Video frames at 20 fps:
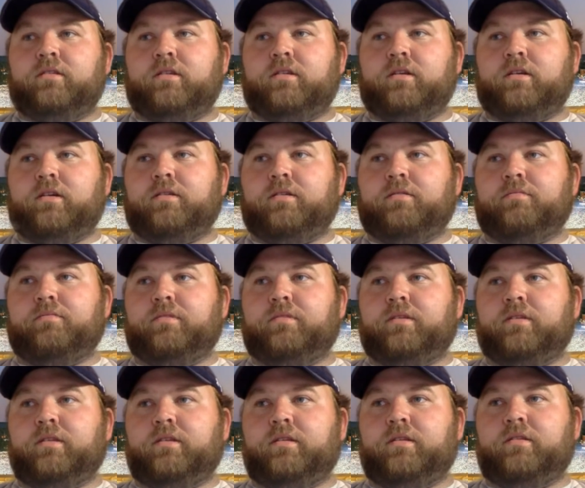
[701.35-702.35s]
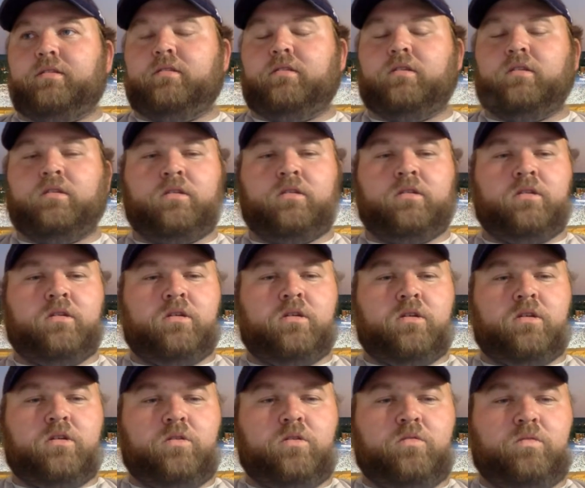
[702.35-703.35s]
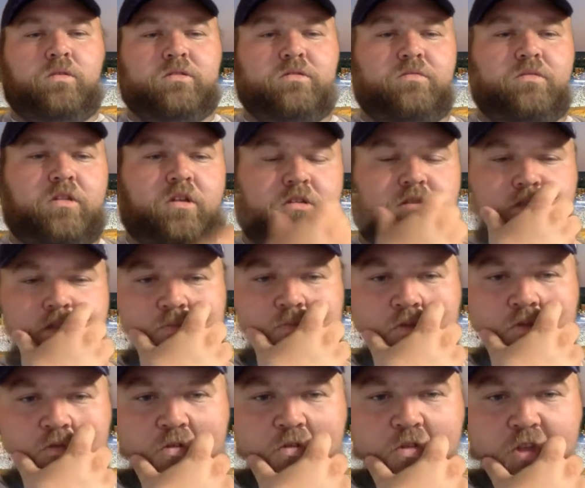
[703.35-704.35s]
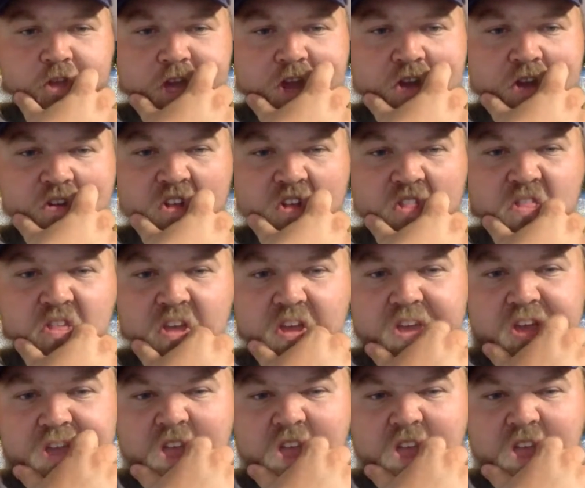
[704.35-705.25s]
And then who was it? We lost someone for the year, I think.